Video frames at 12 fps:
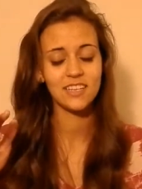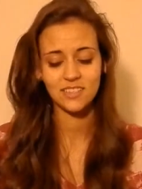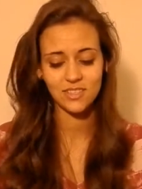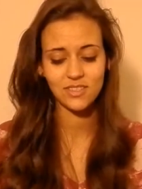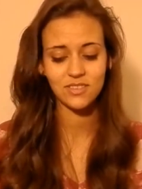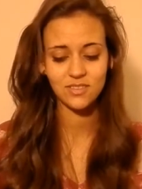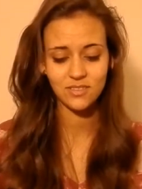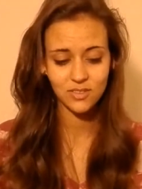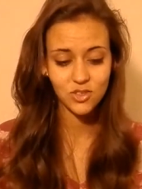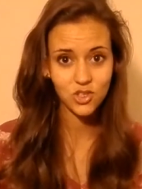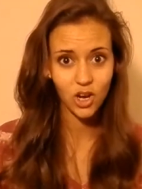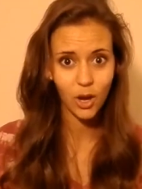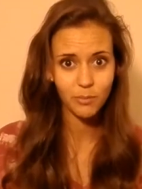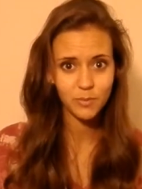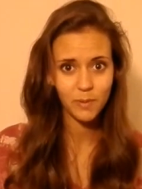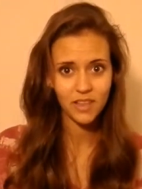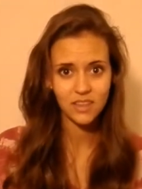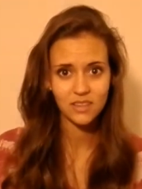it's stopped
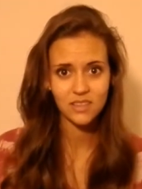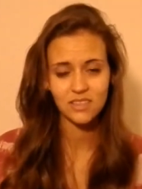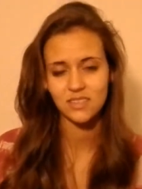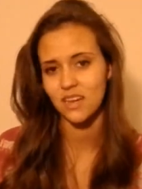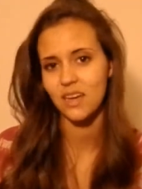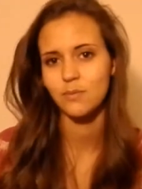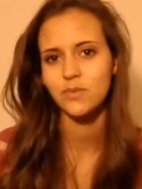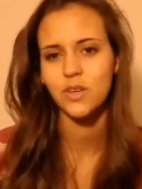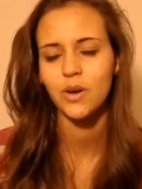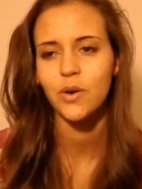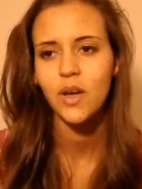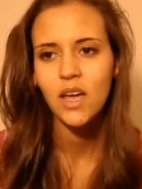by this time so